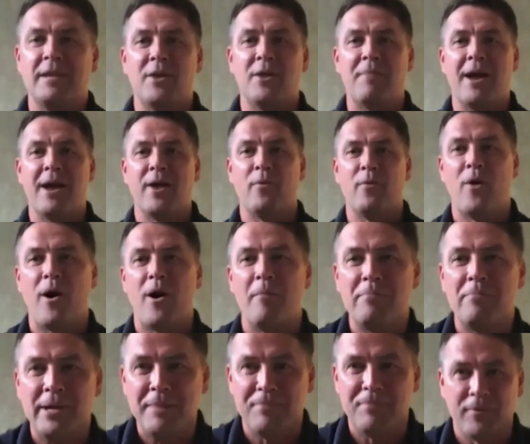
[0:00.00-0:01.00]
No matter
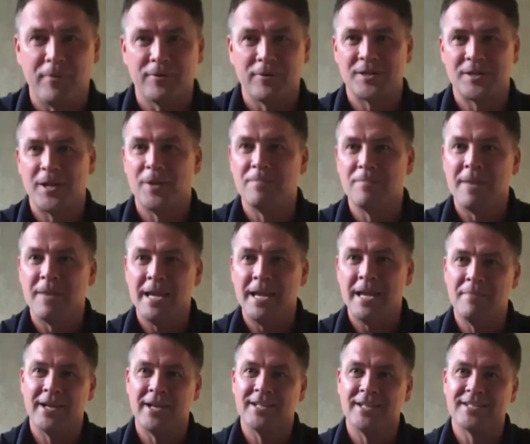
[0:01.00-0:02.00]
what, people still
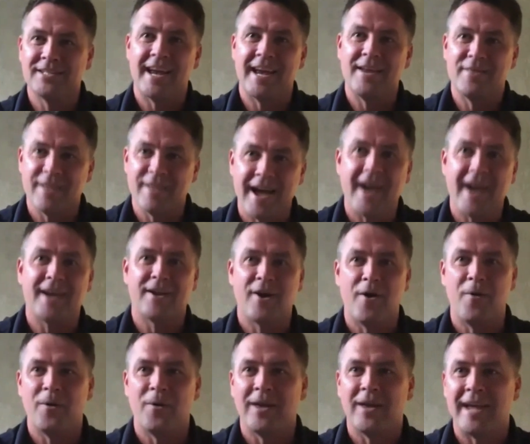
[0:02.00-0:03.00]
meet me and say that
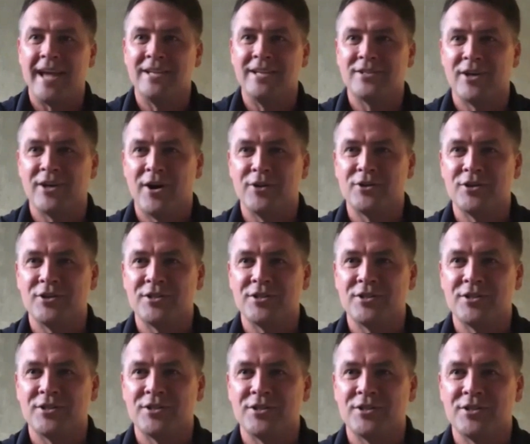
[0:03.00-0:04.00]
goal against
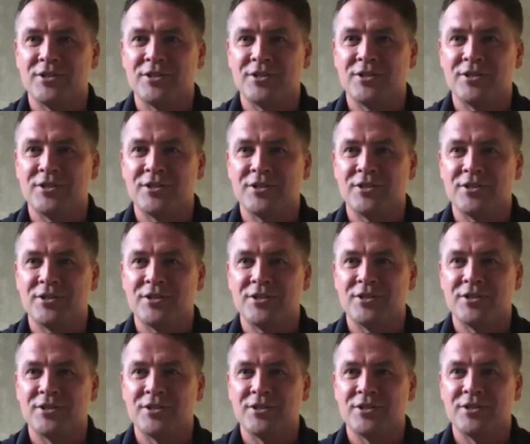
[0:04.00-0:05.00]
Argentina
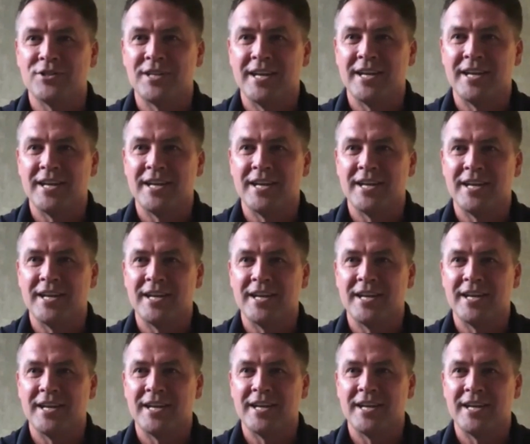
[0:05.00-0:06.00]
in
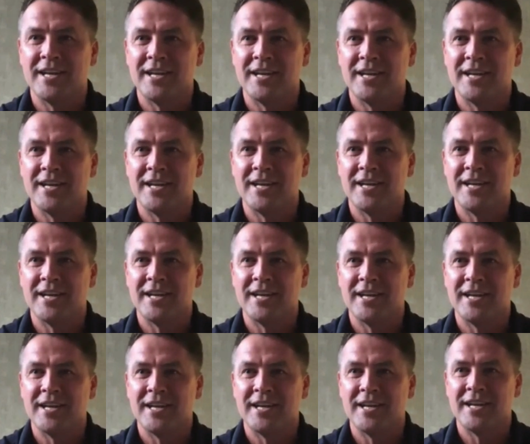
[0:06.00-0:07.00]
the World Cup.
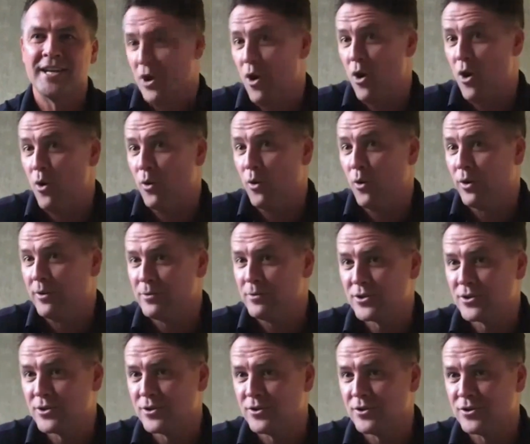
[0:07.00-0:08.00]
And I think partly because
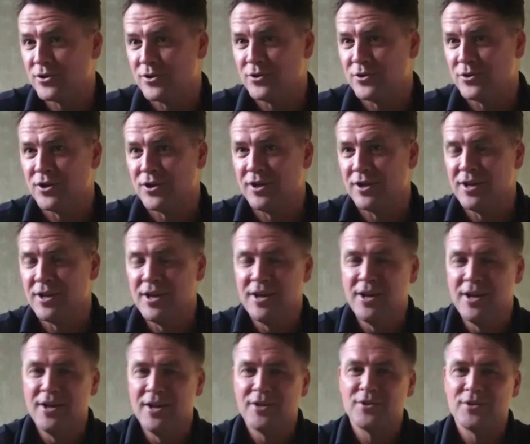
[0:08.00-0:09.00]
of the goal, it was
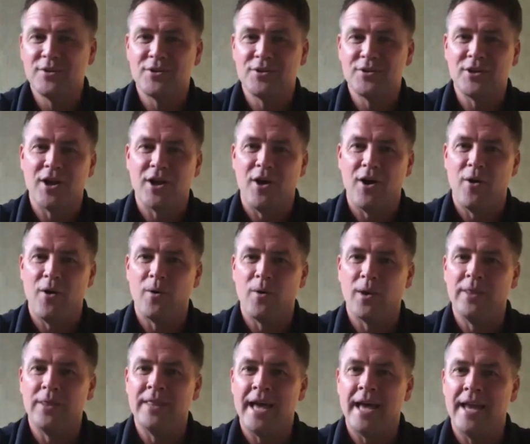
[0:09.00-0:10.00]
such a
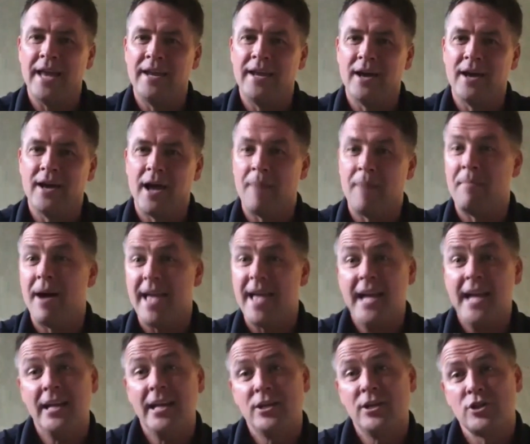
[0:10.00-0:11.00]
goal. And then
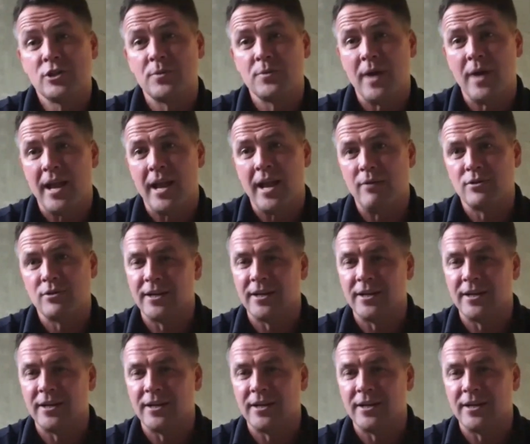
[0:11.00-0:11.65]
and my age as well.